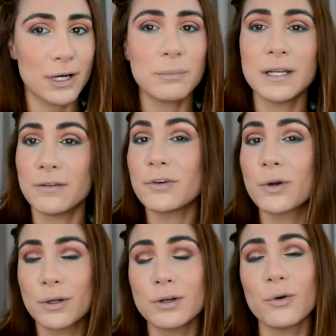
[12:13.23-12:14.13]
I mean, if you
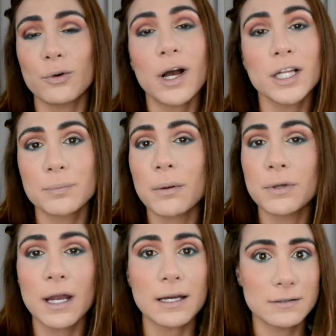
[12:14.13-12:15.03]
know Colourpop,
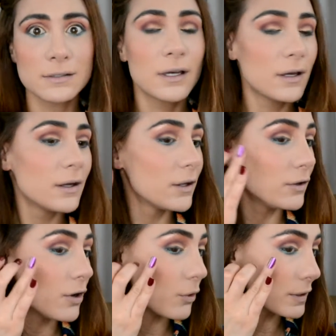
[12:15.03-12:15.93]
you guys
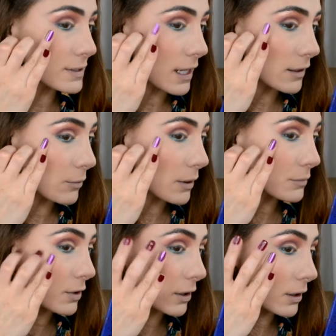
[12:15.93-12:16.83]
know exactly what
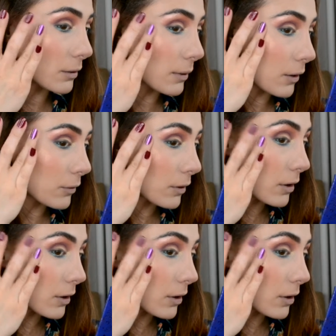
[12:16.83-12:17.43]
I'm talking about.